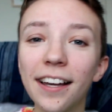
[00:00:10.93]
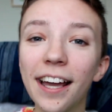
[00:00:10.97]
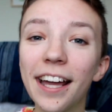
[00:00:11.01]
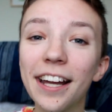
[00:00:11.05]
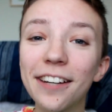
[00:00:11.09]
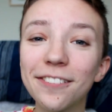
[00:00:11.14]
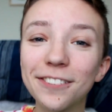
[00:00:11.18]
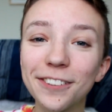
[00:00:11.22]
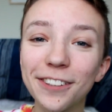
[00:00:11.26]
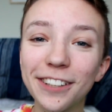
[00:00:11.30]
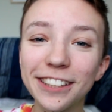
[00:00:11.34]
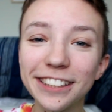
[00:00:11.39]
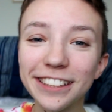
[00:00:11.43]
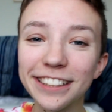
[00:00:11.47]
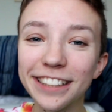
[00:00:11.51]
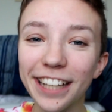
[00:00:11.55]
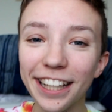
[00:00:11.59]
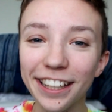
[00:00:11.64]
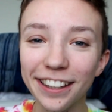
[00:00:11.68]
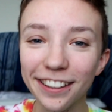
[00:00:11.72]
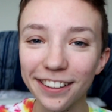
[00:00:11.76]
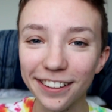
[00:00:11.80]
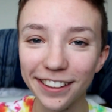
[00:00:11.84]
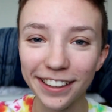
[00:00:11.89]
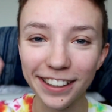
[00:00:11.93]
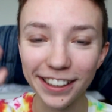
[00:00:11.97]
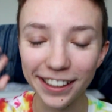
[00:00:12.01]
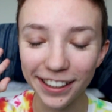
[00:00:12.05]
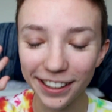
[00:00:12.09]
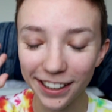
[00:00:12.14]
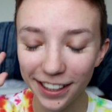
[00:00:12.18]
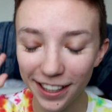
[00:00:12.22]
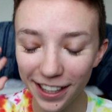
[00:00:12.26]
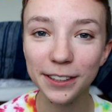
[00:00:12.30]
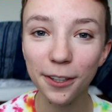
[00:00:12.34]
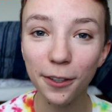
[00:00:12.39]
Hey everyone, Chandler
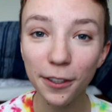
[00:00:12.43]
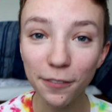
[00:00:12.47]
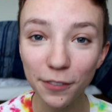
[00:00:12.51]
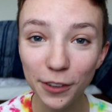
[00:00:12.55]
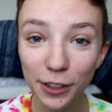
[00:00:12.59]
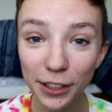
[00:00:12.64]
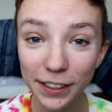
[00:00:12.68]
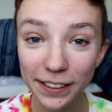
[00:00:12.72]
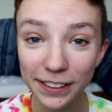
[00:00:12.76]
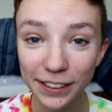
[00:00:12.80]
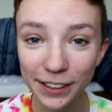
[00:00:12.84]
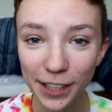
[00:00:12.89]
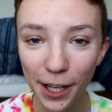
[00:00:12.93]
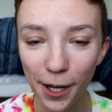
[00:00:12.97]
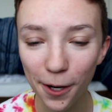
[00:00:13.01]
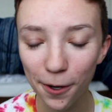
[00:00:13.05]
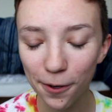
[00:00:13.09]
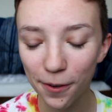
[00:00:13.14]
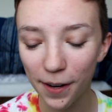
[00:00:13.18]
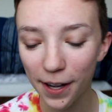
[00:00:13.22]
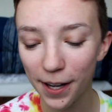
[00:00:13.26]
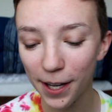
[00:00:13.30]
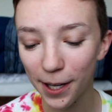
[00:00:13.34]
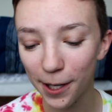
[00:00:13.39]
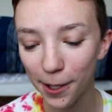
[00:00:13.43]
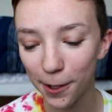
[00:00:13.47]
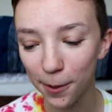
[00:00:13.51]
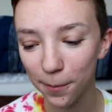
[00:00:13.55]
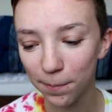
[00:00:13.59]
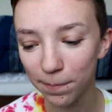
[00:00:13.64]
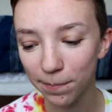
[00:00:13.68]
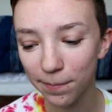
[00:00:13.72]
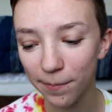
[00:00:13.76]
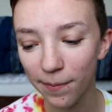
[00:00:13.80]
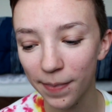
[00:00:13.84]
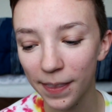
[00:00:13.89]
here. So if you didn't know,
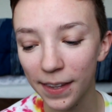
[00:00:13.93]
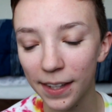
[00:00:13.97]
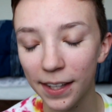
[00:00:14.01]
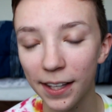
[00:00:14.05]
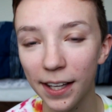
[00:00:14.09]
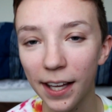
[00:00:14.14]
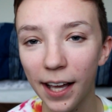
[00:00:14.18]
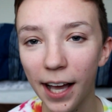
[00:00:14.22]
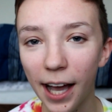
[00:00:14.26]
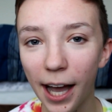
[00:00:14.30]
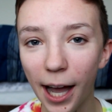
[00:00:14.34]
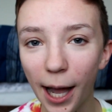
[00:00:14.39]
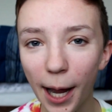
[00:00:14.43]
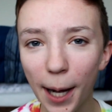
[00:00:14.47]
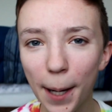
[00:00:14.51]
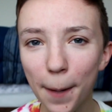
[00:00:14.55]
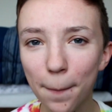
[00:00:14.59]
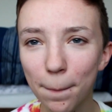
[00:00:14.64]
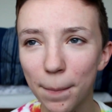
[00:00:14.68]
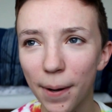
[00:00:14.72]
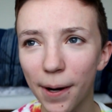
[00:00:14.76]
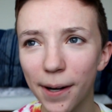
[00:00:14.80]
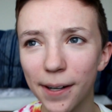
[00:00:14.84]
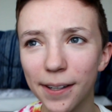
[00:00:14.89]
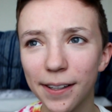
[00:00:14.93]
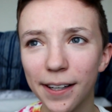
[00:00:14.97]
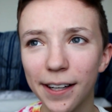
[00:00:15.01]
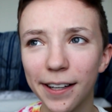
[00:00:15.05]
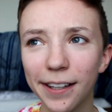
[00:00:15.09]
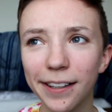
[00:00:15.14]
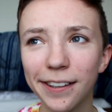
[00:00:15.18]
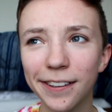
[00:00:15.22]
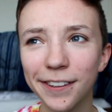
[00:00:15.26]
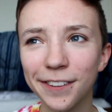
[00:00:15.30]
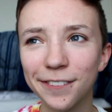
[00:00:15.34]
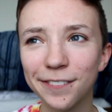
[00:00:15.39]
I am part
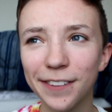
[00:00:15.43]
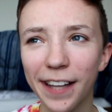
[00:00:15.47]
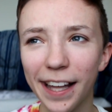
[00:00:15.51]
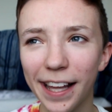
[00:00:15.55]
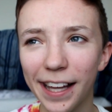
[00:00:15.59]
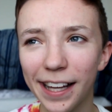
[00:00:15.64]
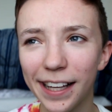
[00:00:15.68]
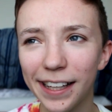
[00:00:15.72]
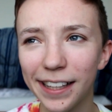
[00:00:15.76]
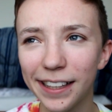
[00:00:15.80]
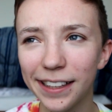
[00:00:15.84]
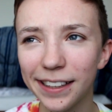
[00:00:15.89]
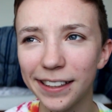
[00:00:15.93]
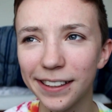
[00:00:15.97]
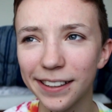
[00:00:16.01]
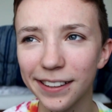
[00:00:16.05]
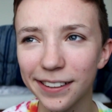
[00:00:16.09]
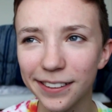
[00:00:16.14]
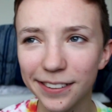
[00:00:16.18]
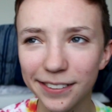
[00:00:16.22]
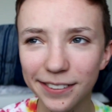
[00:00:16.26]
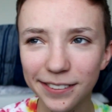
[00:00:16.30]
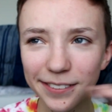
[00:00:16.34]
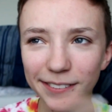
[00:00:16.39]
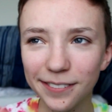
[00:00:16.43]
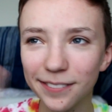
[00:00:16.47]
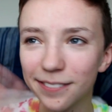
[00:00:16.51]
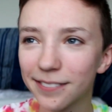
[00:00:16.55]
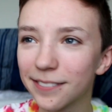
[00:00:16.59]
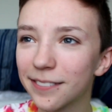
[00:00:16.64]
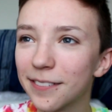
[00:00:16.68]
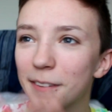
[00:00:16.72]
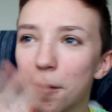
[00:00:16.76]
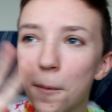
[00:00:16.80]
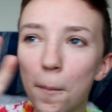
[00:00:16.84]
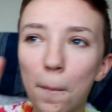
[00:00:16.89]
of a
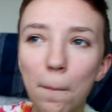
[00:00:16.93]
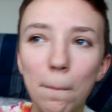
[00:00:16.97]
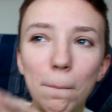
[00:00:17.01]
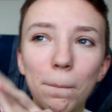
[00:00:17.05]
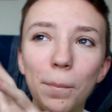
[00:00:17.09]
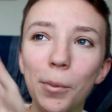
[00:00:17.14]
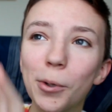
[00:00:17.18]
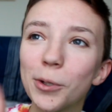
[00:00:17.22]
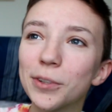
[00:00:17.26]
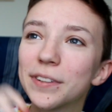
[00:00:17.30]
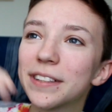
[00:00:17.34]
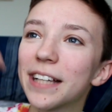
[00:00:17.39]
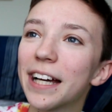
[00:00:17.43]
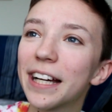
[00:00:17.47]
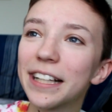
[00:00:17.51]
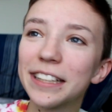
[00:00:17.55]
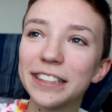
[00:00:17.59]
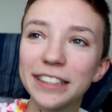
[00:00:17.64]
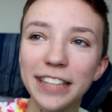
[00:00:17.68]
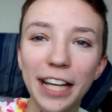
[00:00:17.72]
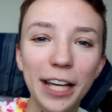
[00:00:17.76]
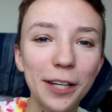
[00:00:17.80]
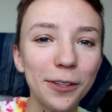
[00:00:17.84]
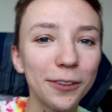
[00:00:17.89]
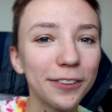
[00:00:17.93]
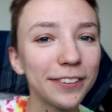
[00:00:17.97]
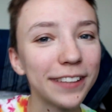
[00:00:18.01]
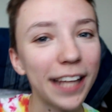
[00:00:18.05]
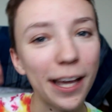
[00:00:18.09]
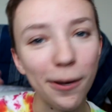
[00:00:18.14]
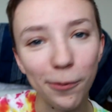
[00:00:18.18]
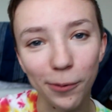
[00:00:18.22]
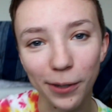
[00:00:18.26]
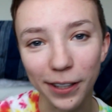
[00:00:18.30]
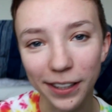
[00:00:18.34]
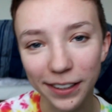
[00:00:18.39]
multi-channel
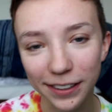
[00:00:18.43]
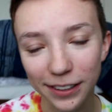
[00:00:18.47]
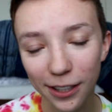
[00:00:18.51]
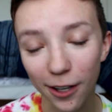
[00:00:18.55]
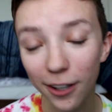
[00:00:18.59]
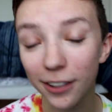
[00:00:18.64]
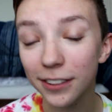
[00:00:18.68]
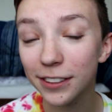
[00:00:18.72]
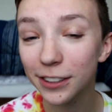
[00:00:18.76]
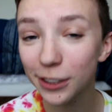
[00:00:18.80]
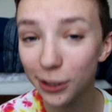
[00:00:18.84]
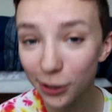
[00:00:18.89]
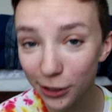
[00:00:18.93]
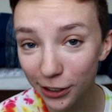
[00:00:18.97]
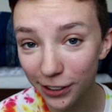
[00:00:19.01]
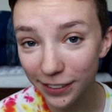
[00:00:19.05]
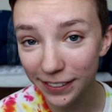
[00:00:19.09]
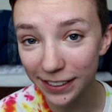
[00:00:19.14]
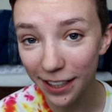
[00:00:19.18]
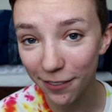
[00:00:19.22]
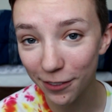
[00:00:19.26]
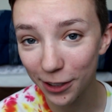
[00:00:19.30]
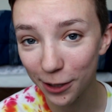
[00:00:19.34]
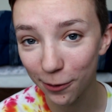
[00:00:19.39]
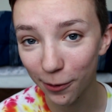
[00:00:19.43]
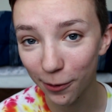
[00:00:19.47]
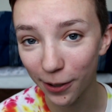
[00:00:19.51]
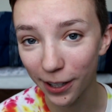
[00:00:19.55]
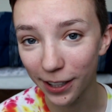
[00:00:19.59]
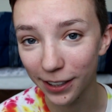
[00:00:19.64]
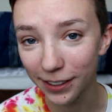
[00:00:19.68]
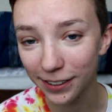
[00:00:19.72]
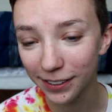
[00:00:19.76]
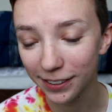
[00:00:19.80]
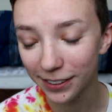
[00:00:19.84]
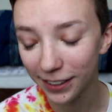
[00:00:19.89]
network called Studio
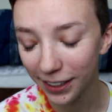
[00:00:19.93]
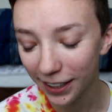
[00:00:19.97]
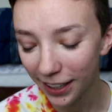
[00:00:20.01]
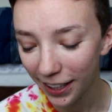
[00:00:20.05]
71.